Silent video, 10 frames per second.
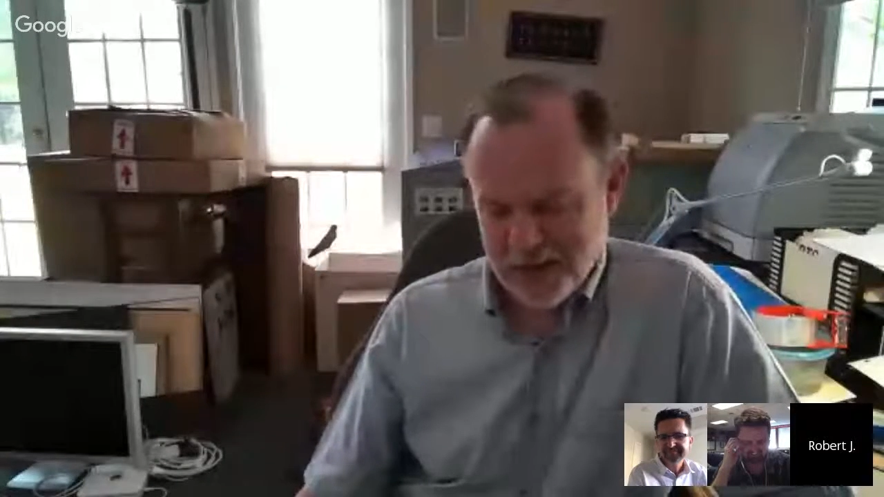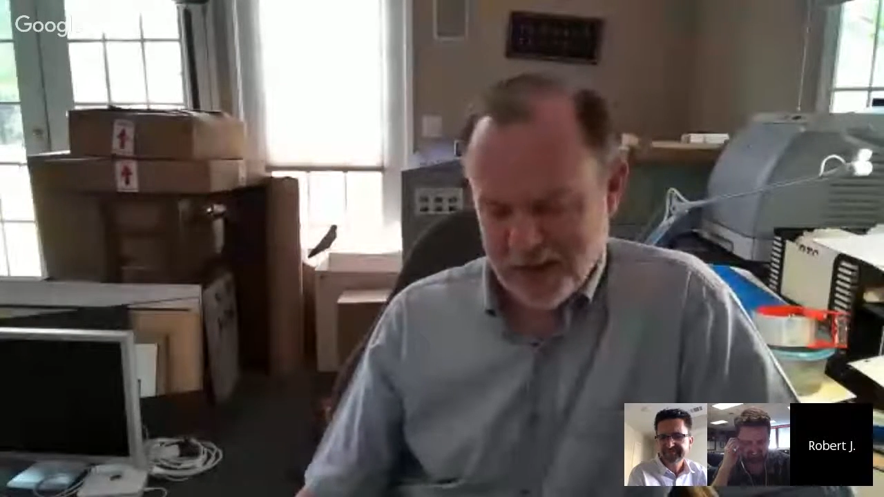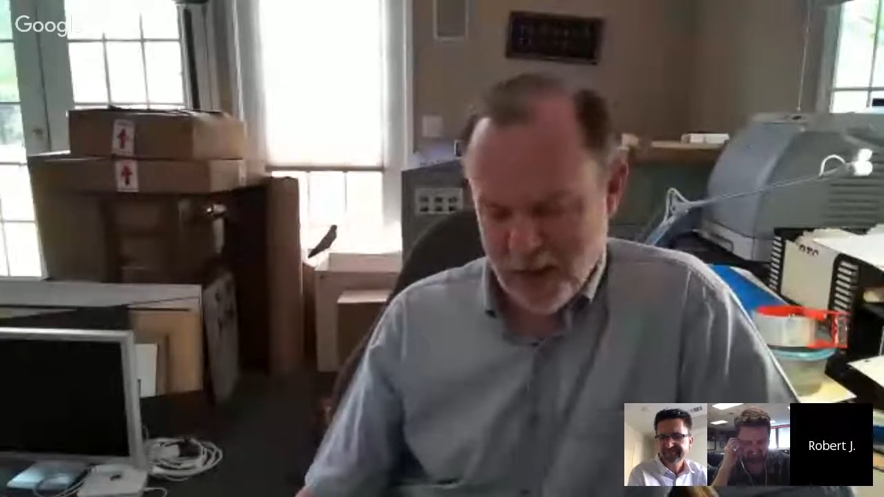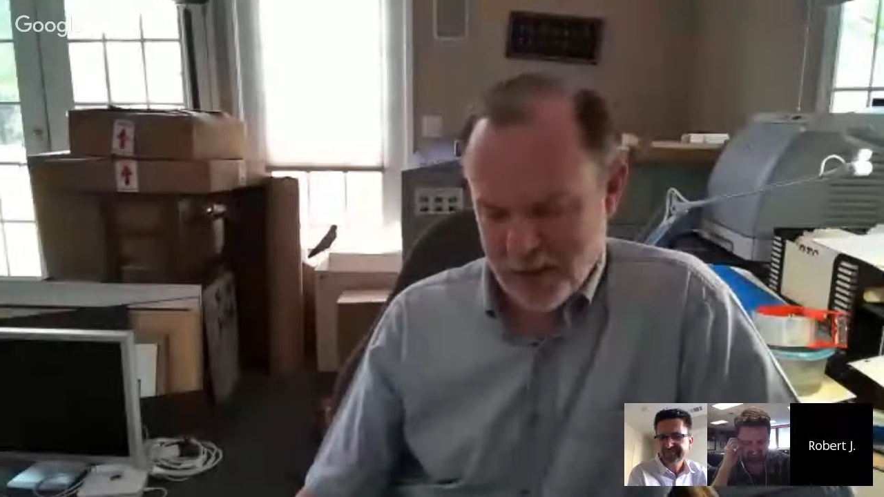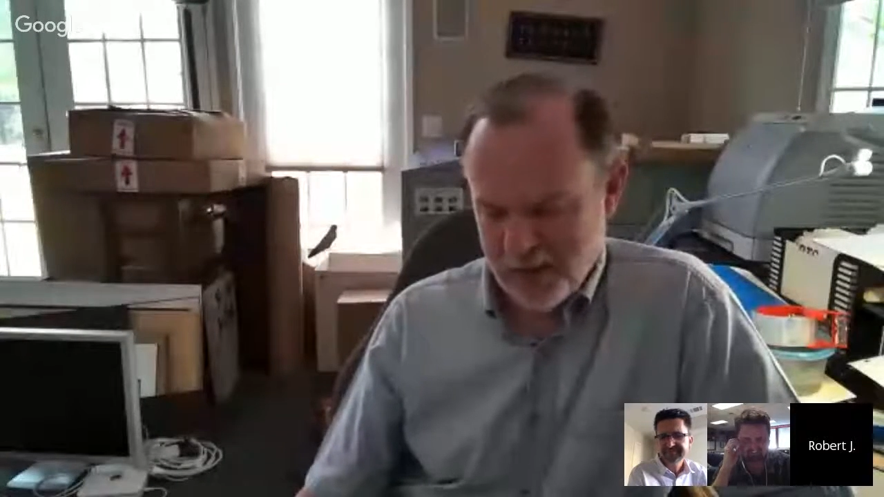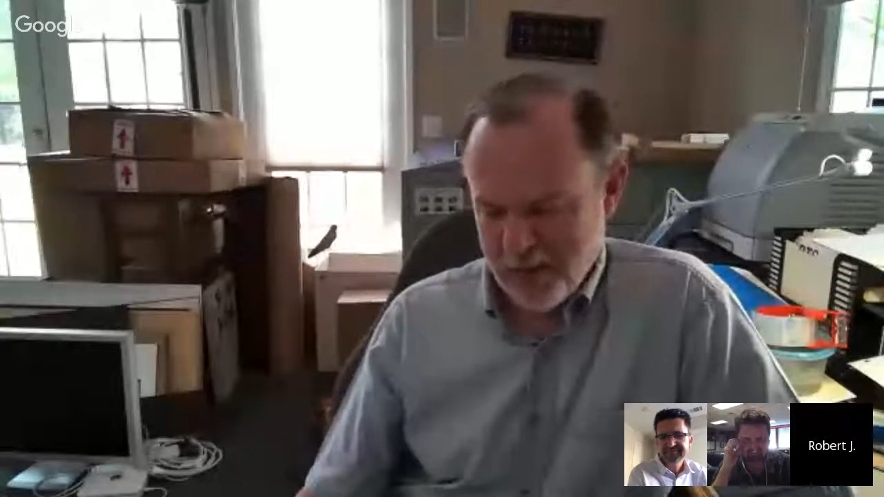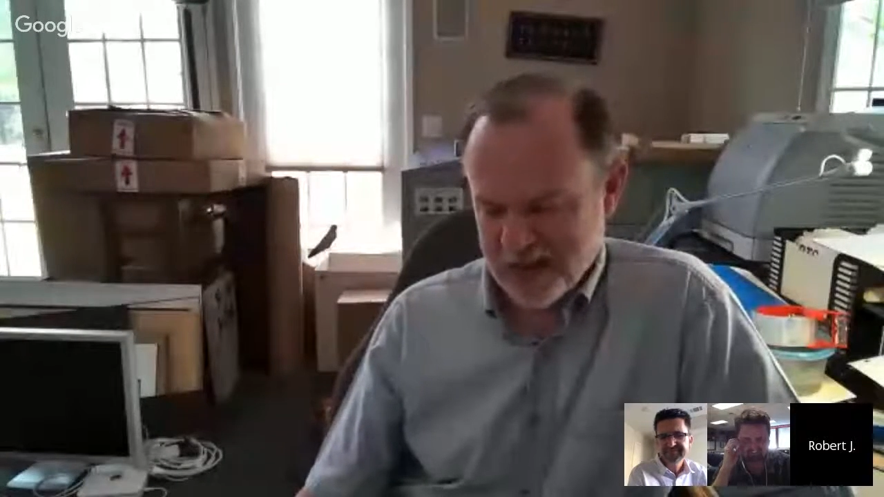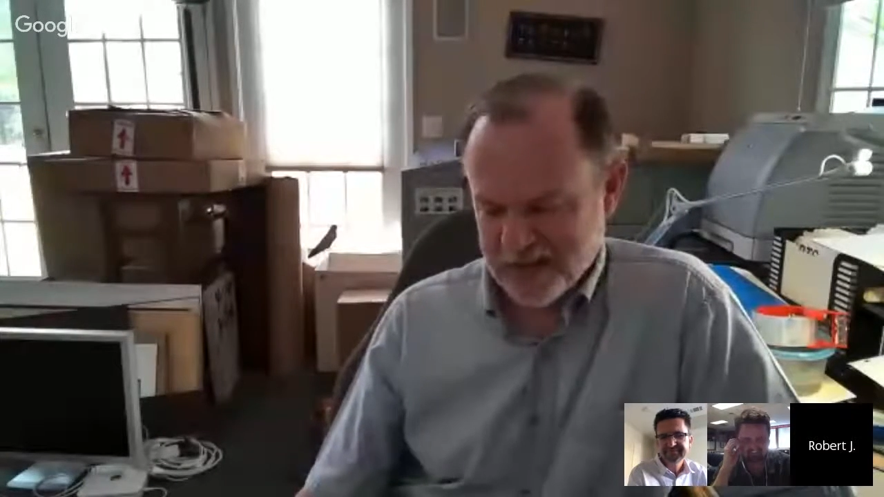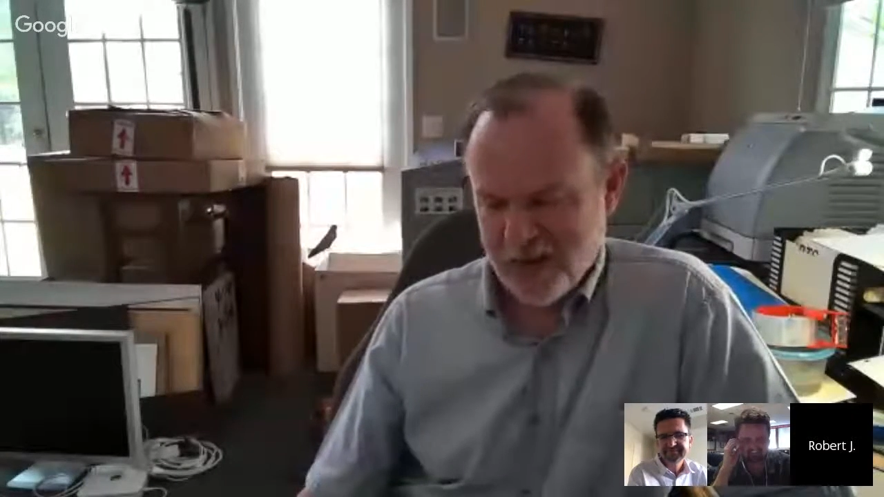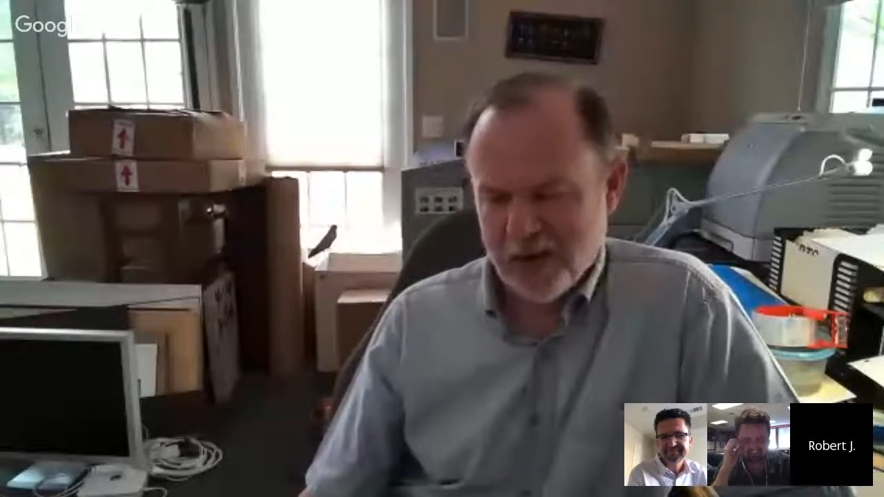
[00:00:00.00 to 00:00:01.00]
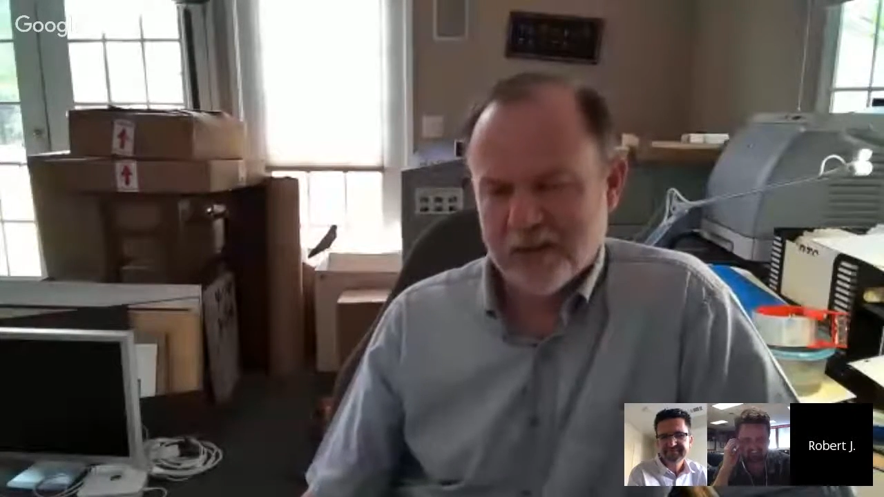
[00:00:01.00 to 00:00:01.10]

to go with baseball.